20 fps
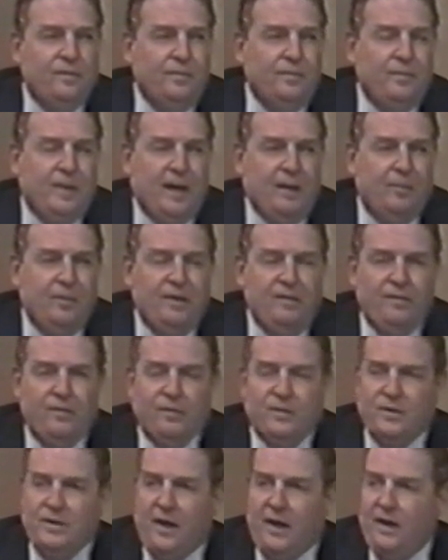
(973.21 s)
I believe it
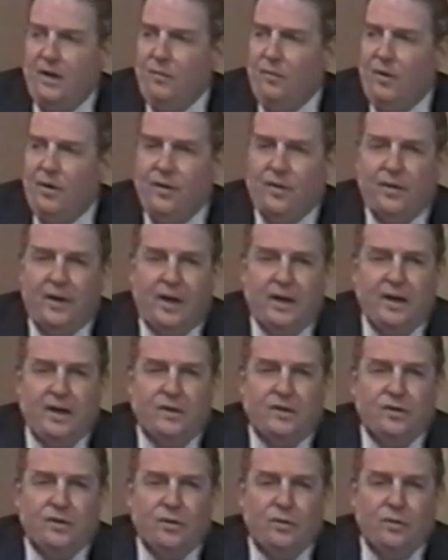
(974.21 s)
was 91 or
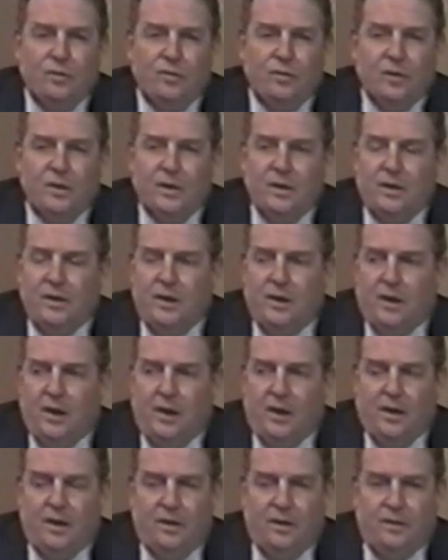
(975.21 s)
92
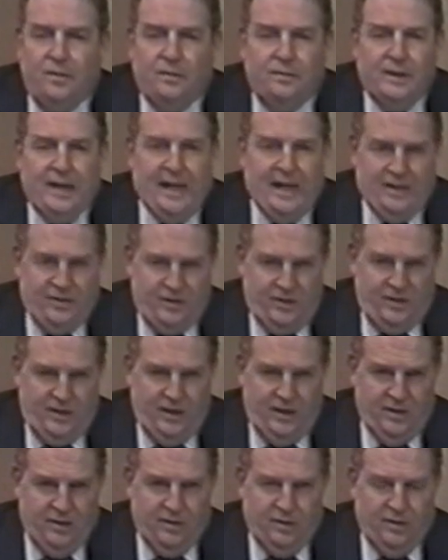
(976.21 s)
last
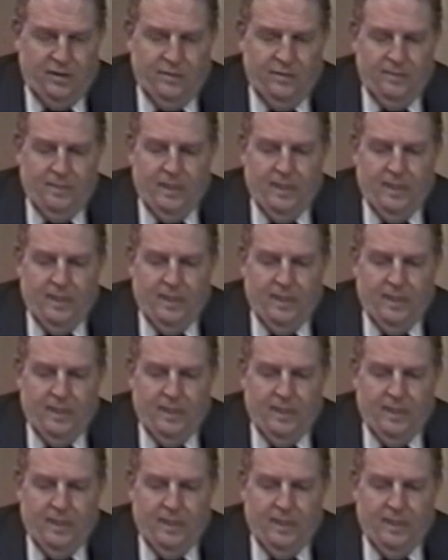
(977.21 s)
year.